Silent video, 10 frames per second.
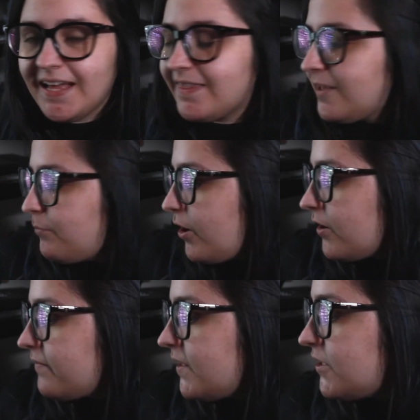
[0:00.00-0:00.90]
I think
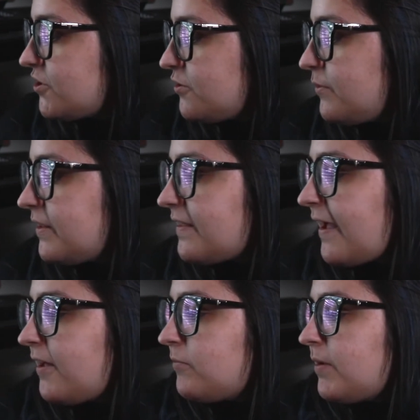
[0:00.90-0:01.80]
part of the issue with
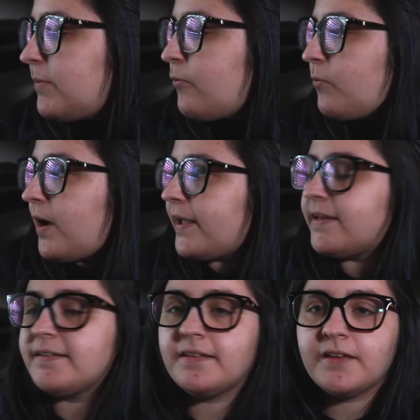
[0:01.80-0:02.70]
that, and maybe why
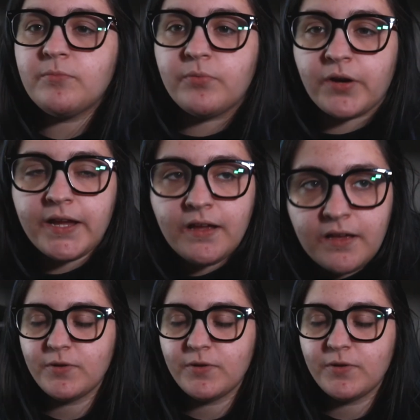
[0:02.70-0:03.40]
it did break,